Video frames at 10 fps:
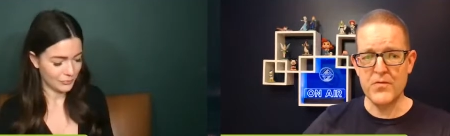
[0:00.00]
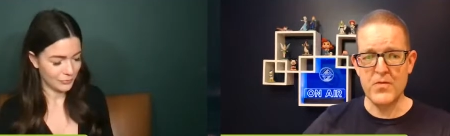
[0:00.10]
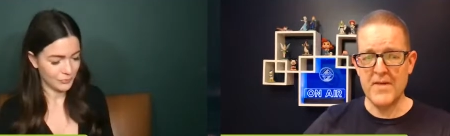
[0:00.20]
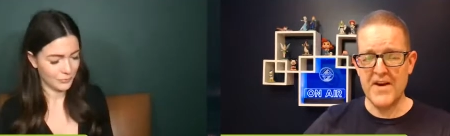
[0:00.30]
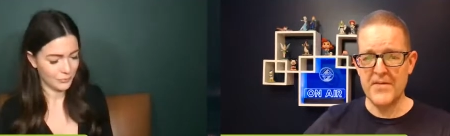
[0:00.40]

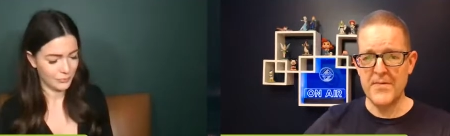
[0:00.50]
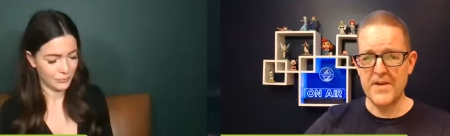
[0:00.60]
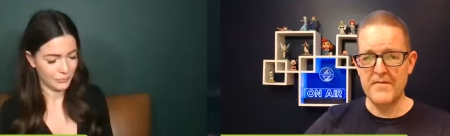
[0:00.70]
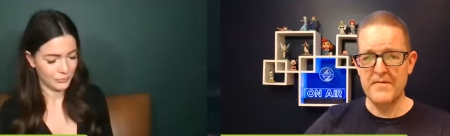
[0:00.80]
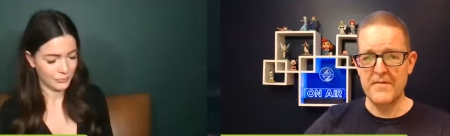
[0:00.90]
Speaker 1: reminds me
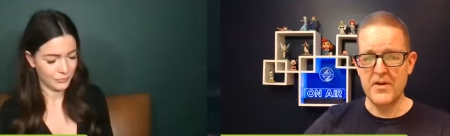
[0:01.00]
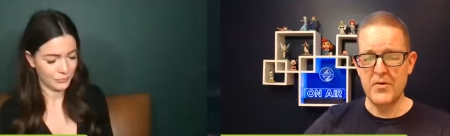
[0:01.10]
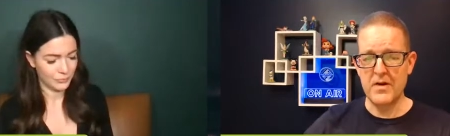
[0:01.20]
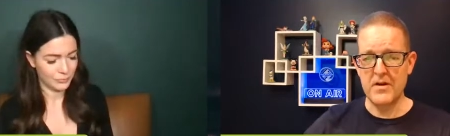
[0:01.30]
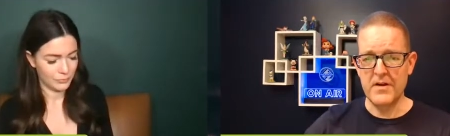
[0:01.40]
of you
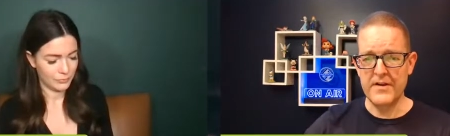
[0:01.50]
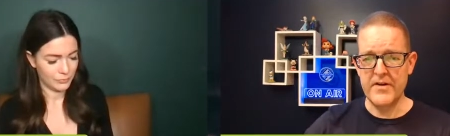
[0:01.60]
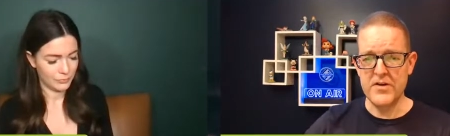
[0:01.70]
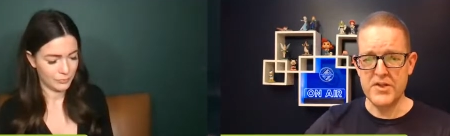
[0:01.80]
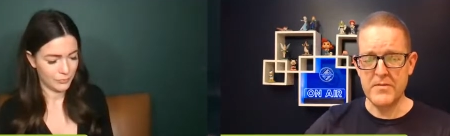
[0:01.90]
know a, a
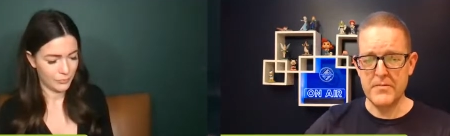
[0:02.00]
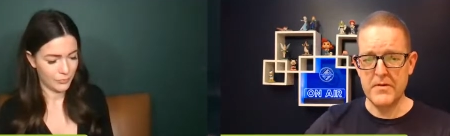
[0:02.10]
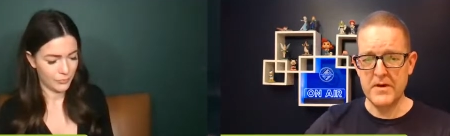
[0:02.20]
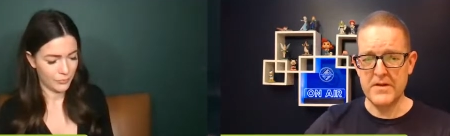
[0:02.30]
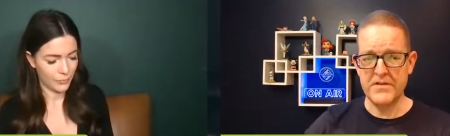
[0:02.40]
leadership,
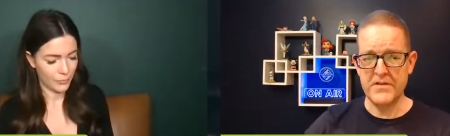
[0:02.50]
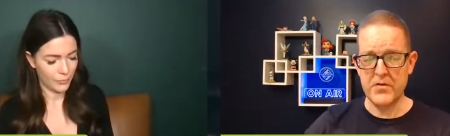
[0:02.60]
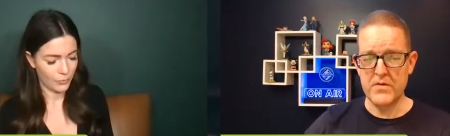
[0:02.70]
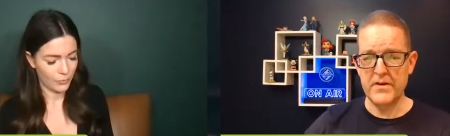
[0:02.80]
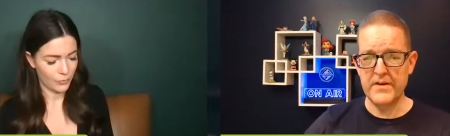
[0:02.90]
just
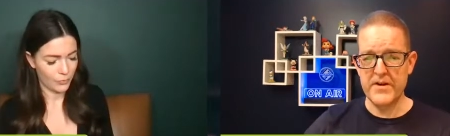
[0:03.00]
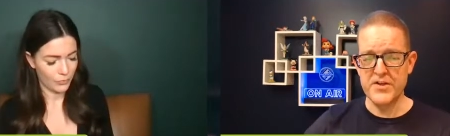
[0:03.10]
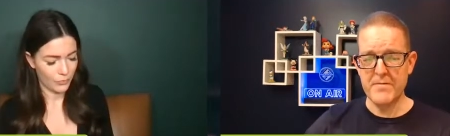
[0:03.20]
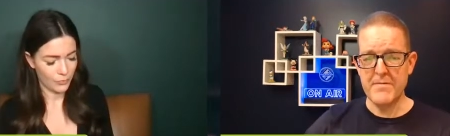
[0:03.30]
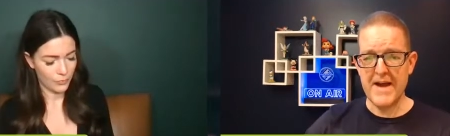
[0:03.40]
sort of a
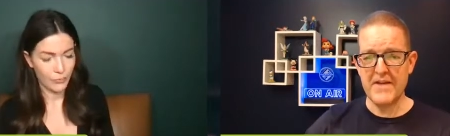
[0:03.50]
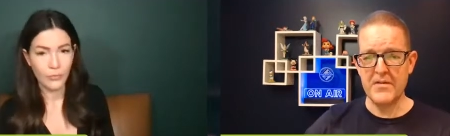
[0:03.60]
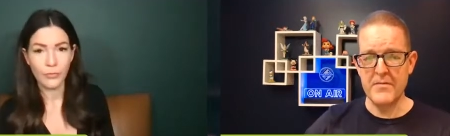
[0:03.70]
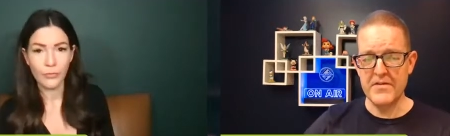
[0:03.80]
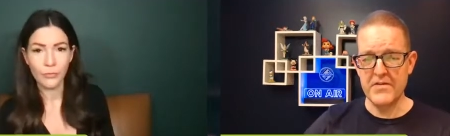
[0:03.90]
leadership
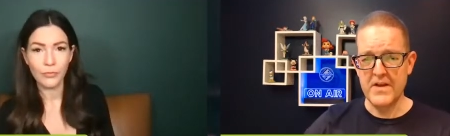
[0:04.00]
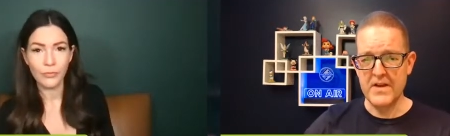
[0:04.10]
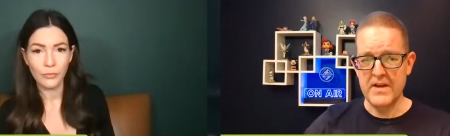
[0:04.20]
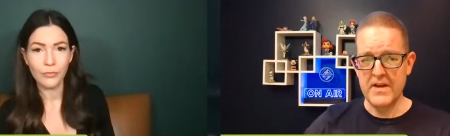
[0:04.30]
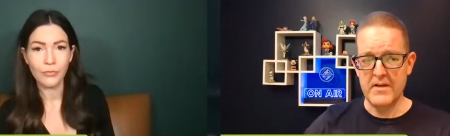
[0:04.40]
maxim is
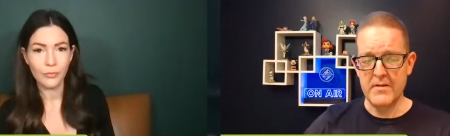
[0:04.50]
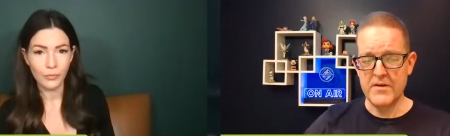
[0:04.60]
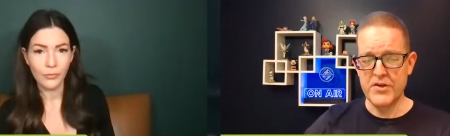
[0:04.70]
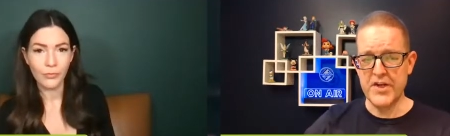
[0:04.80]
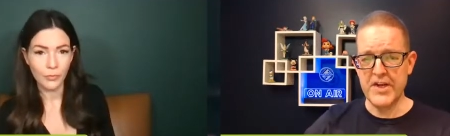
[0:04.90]
eh,
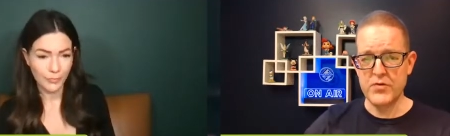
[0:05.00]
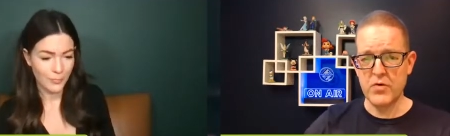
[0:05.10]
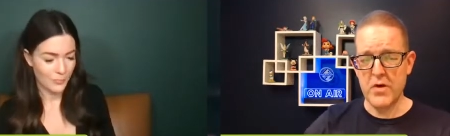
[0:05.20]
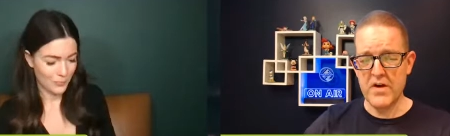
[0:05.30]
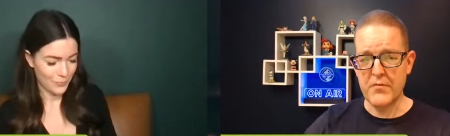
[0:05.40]
change
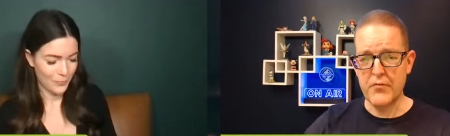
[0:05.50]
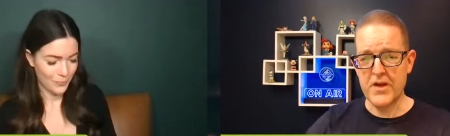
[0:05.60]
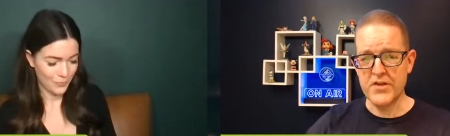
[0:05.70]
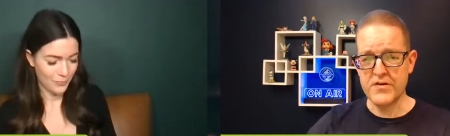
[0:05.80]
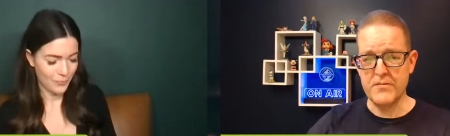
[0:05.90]
requires
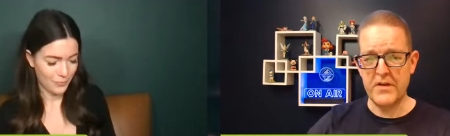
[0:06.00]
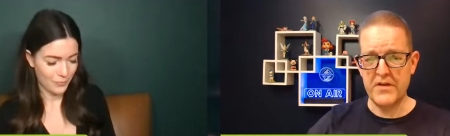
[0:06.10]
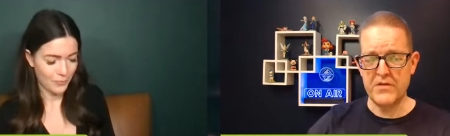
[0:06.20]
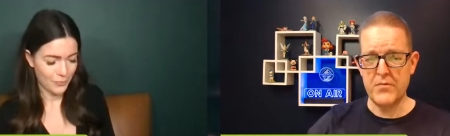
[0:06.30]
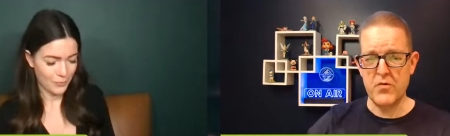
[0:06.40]
pressure
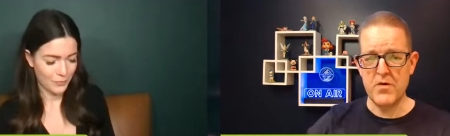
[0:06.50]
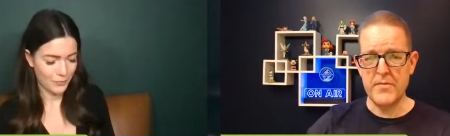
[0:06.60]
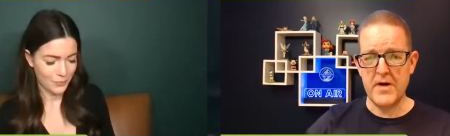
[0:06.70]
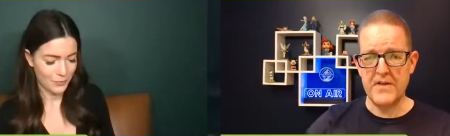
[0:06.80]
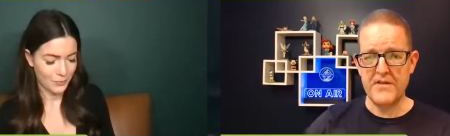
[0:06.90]
plus support,
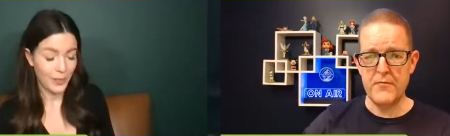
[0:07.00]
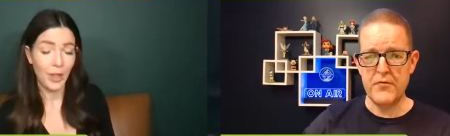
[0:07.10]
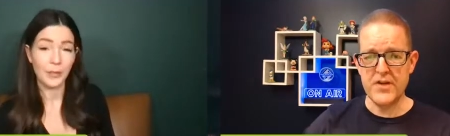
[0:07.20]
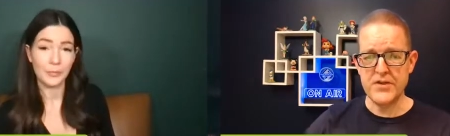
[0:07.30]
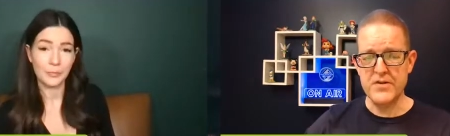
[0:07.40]
positive
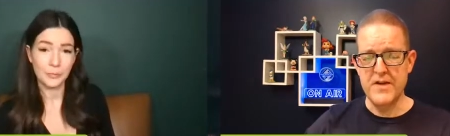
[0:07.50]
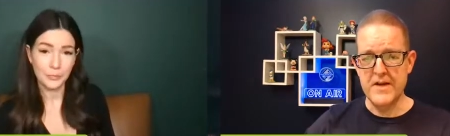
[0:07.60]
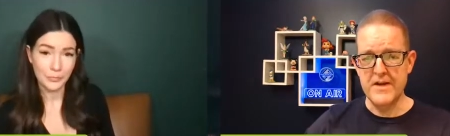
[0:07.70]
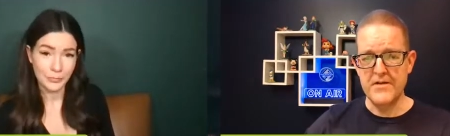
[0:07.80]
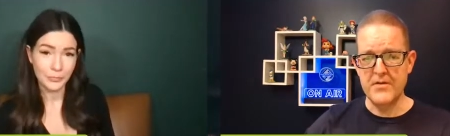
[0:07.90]
pressure.
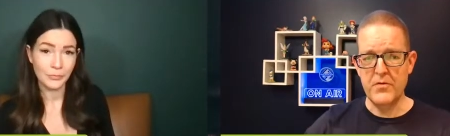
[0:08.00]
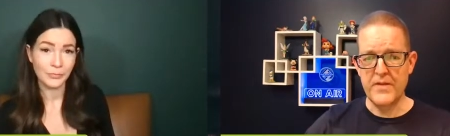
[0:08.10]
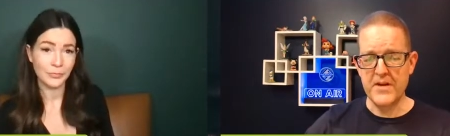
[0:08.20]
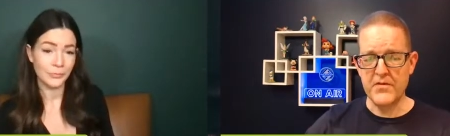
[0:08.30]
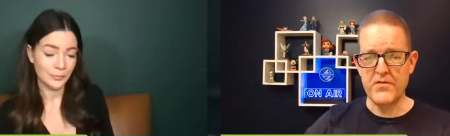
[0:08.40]
So
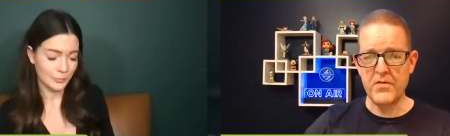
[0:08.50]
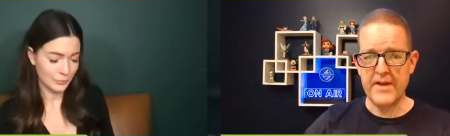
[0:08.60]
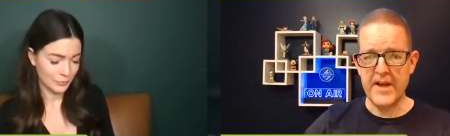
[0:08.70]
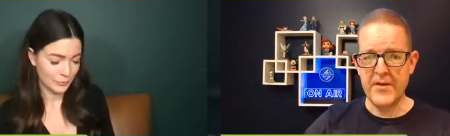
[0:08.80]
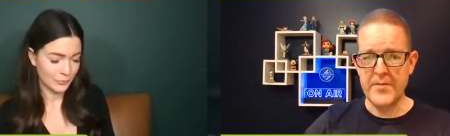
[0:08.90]
the internal
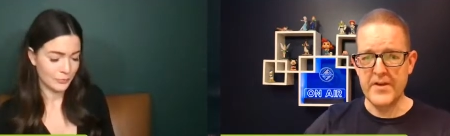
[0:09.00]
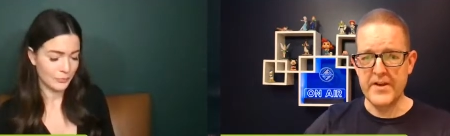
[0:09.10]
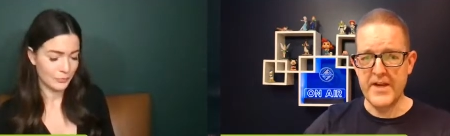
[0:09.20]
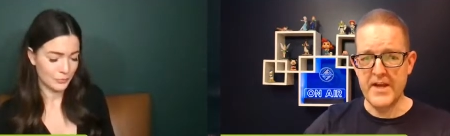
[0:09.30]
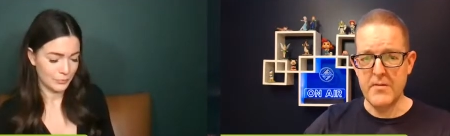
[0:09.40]

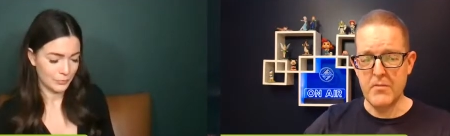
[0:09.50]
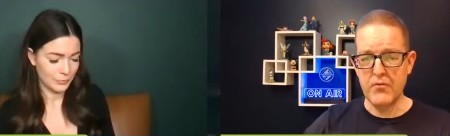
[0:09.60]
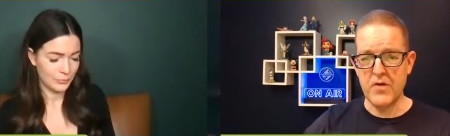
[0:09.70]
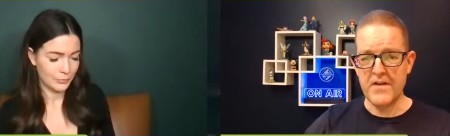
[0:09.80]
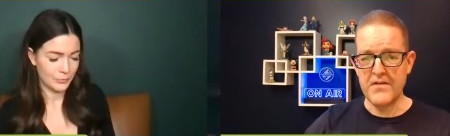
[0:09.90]
accountability
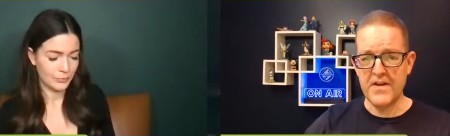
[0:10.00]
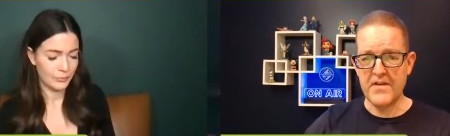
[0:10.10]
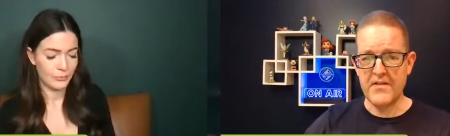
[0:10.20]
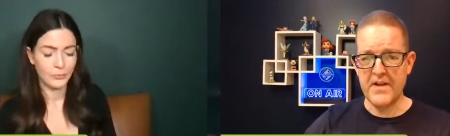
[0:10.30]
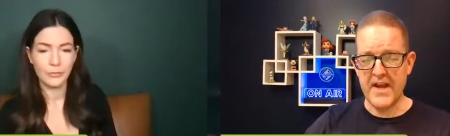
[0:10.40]

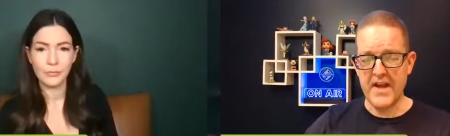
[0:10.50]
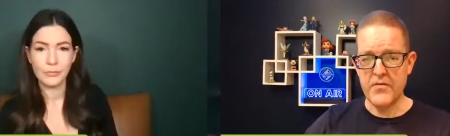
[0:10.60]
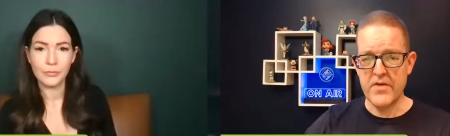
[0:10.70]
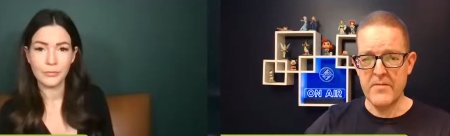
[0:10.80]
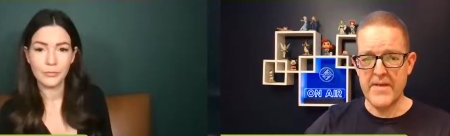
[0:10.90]
process that
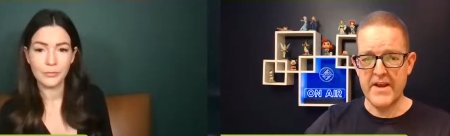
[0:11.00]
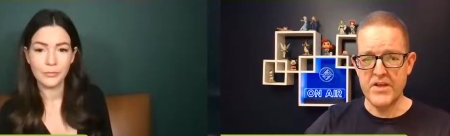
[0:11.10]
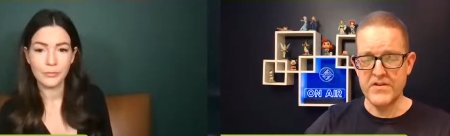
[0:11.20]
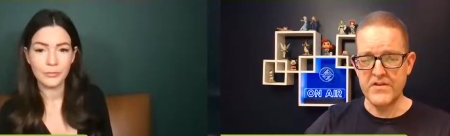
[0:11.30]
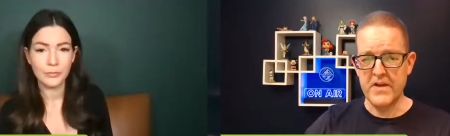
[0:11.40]
Andrea
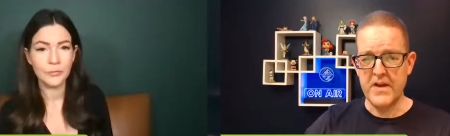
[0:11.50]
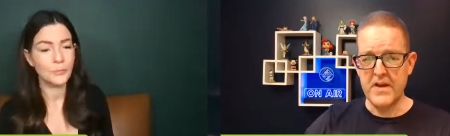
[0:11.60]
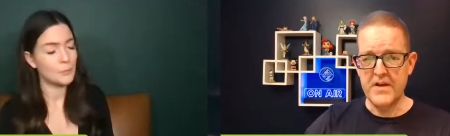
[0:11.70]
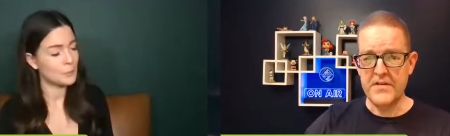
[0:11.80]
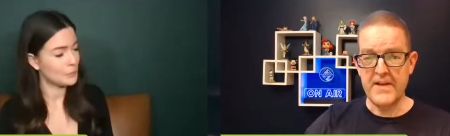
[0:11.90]
manages
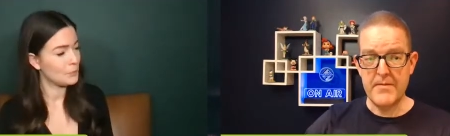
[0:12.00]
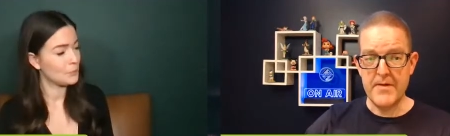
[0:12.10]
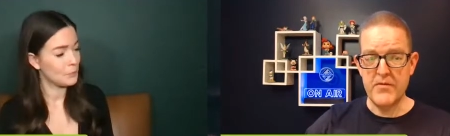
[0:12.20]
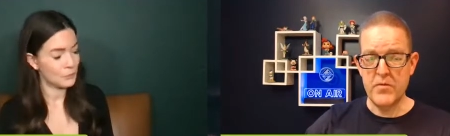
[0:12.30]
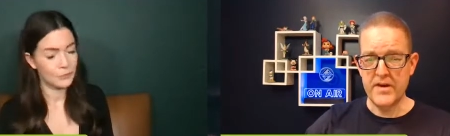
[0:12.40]
to keep
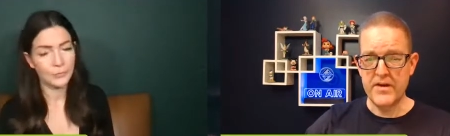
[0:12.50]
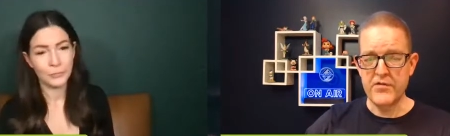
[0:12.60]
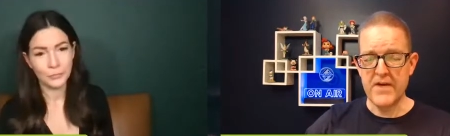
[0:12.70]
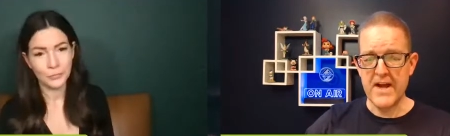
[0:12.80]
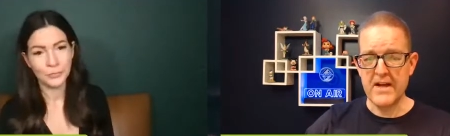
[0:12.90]
everyone on
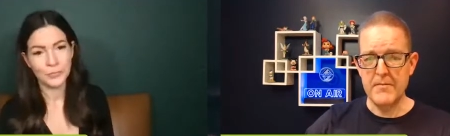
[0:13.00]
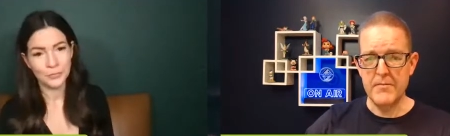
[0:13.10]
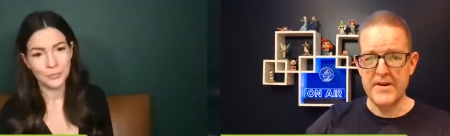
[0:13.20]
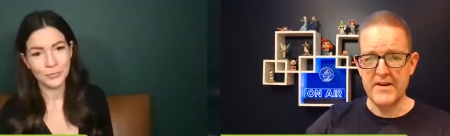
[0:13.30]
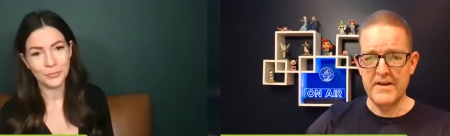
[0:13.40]
track, but